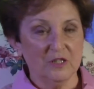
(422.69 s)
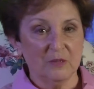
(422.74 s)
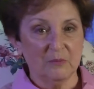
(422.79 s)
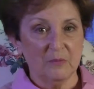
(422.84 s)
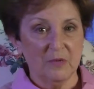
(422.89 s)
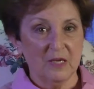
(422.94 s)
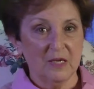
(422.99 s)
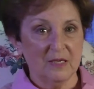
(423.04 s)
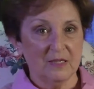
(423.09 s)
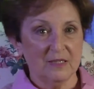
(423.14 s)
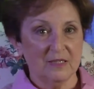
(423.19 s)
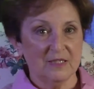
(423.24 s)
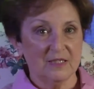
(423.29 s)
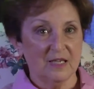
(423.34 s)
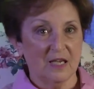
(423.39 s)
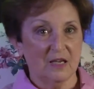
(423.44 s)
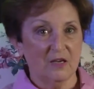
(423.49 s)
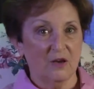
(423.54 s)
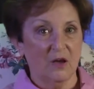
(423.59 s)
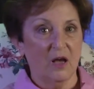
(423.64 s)
at me and
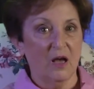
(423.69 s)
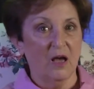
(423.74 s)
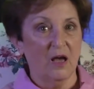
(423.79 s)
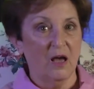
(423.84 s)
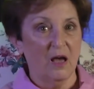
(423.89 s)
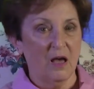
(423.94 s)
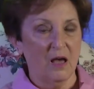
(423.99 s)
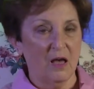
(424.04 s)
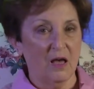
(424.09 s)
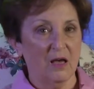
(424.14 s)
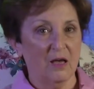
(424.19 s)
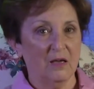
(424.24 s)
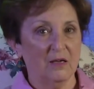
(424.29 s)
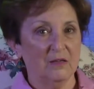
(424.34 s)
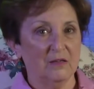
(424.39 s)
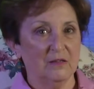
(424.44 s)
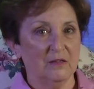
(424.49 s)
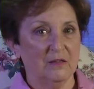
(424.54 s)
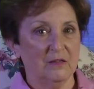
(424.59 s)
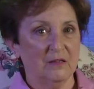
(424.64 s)
said,
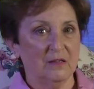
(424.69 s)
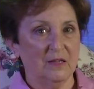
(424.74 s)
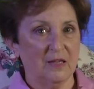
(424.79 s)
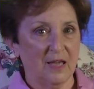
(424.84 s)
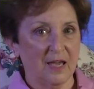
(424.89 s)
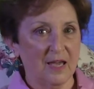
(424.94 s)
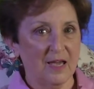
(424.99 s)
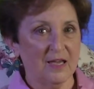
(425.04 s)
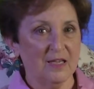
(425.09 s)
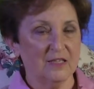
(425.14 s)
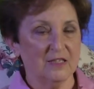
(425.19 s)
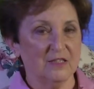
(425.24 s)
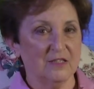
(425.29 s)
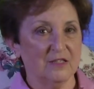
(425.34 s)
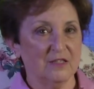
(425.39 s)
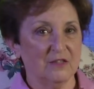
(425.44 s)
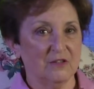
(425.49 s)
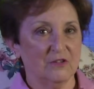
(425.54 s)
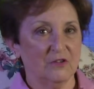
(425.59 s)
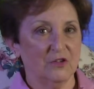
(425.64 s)

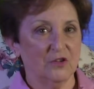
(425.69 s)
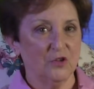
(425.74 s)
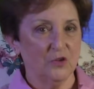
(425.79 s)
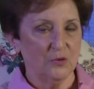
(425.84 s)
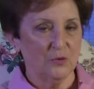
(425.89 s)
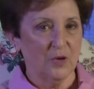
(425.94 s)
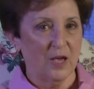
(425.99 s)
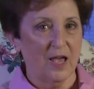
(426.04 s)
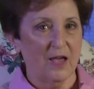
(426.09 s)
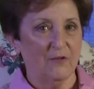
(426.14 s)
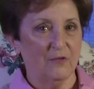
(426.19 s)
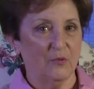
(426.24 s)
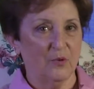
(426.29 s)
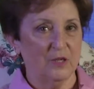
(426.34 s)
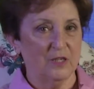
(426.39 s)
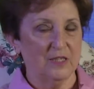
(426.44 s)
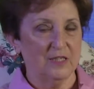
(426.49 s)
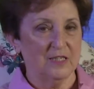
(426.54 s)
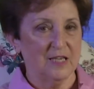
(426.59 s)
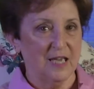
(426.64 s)
yes, you have
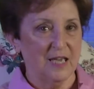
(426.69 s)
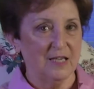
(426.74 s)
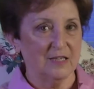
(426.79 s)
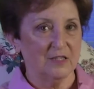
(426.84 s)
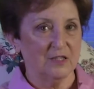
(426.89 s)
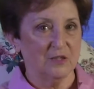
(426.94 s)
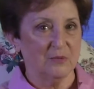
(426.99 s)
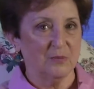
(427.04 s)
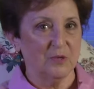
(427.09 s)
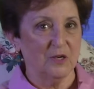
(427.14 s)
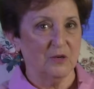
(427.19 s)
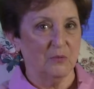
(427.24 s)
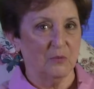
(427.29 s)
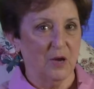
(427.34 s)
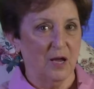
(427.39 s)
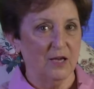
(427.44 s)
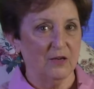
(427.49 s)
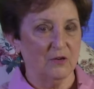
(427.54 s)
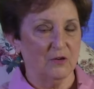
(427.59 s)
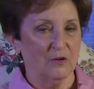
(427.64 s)
what it takes to be a
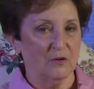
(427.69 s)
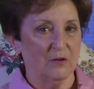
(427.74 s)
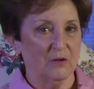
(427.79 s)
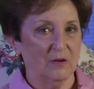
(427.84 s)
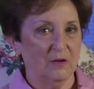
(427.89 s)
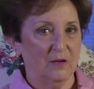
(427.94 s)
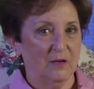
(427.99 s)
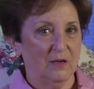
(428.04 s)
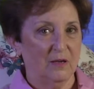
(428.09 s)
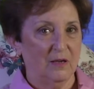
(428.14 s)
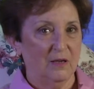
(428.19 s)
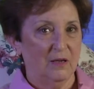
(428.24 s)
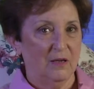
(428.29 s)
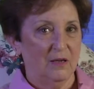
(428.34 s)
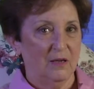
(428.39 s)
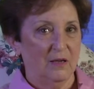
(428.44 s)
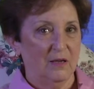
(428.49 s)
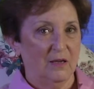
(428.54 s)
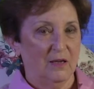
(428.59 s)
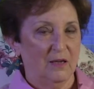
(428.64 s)
writer.
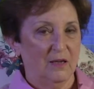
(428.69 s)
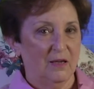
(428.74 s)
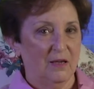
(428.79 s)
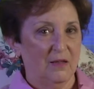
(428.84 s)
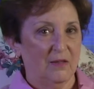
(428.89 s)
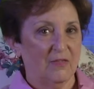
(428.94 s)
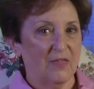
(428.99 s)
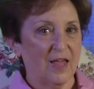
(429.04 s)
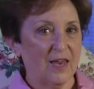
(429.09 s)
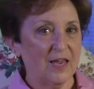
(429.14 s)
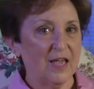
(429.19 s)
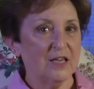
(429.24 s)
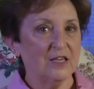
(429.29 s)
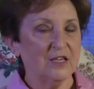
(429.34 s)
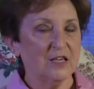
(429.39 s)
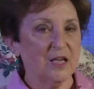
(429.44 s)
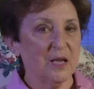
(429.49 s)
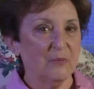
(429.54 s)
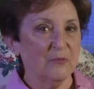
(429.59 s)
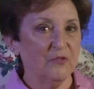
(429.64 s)
That had
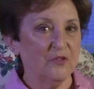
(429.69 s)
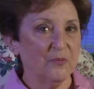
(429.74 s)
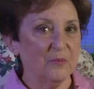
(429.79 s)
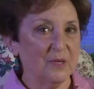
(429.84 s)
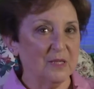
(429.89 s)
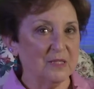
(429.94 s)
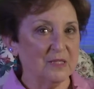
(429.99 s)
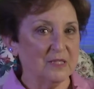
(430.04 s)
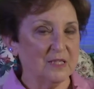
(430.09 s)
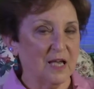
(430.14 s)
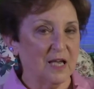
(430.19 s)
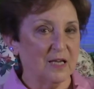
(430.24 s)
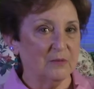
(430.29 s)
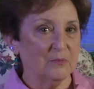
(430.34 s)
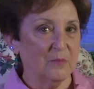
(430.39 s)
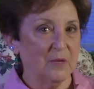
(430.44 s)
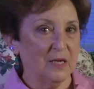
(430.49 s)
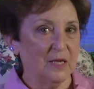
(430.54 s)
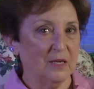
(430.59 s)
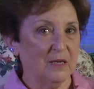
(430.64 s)
to come from inside
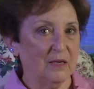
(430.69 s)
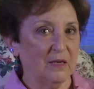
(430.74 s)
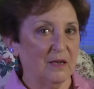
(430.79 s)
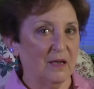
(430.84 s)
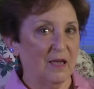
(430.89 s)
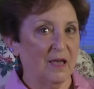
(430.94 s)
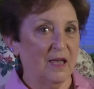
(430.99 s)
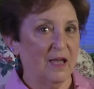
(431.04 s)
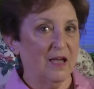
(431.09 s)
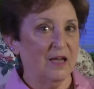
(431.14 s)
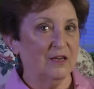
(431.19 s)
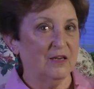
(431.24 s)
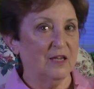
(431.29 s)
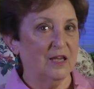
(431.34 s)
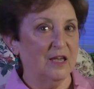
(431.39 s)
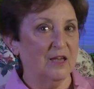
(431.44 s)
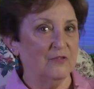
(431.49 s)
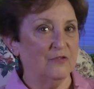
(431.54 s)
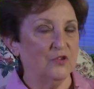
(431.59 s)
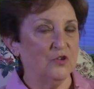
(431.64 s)
me. And
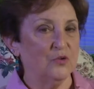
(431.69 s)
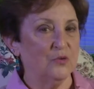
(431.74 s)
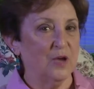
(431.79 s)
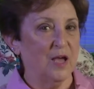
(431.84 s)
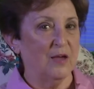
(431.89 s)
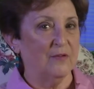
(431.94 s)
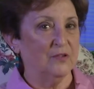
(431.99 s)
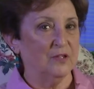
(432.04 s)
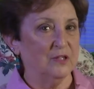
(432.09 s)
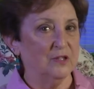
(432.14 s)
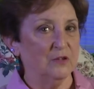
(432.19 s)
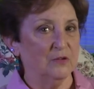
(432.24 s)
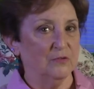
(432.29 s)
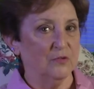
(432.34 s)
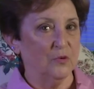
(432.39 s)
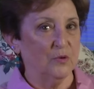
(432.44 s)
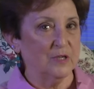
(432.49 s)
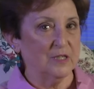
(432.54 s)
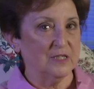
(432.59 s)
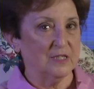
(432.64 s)
if you have a little
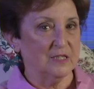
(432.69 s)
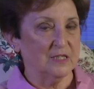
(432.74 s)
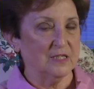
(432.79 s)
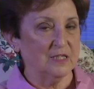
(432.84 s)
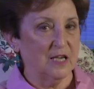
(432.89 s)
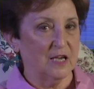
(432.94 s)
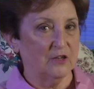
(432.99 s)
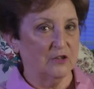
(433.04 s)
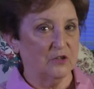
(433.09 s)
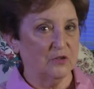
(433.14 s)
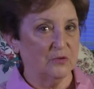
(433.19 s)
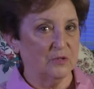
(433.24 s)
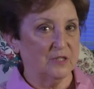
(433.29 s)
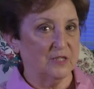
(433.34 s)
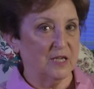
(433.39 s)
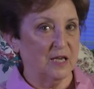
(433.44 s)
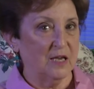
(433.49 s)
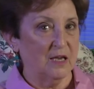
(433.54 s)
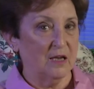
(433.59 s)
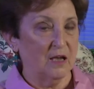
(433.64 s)
voice inside you
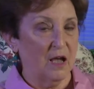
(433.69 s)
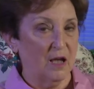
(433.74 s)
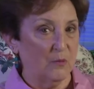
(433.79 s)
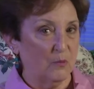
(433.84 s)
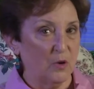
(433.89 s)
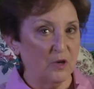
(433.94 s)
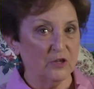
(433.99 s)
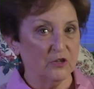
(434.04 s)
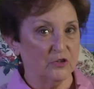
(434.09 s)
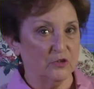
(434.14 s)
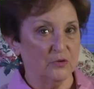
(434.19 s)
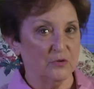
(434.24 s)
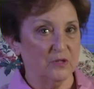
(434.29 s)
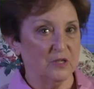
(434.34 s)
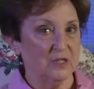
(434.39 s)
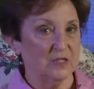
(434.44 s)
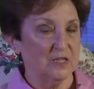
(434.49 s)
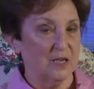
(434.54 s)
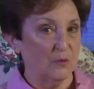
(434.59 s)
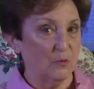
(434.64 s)
saying, I want to do
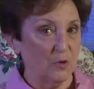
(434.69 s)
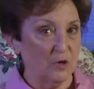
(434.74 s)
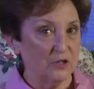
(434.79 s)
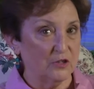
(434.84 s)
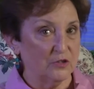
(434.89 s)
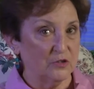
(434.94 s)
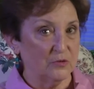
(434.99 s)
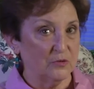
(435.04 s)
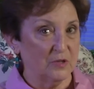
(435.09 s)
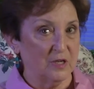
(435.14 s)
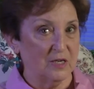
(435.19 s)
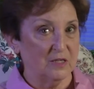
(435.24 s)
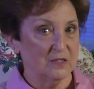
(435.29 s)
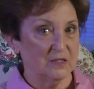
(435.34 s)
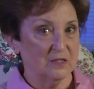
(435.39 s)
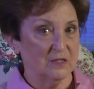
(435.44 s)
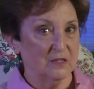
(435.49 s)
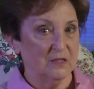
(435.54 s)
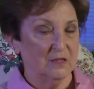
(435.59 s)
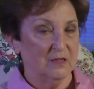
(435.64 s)
this, I want to do
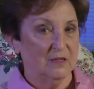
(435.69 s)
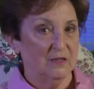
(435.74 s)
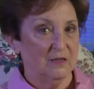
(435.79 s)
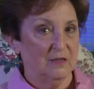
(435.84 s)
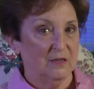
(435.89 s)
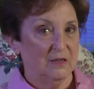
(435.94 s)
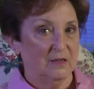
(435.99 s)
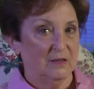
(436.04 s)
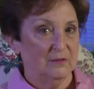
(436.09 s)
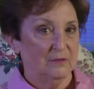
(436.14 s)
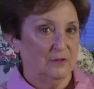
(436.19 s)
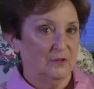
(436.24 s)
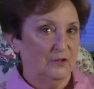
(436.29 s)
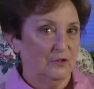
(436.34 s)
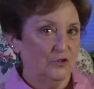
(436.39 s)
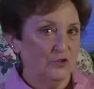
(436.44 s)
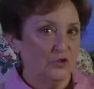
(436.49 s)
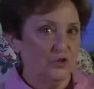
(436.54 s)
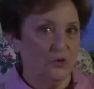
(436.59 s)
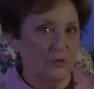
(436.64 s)
this,
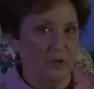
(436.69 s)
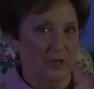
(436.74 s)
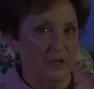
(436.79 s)
do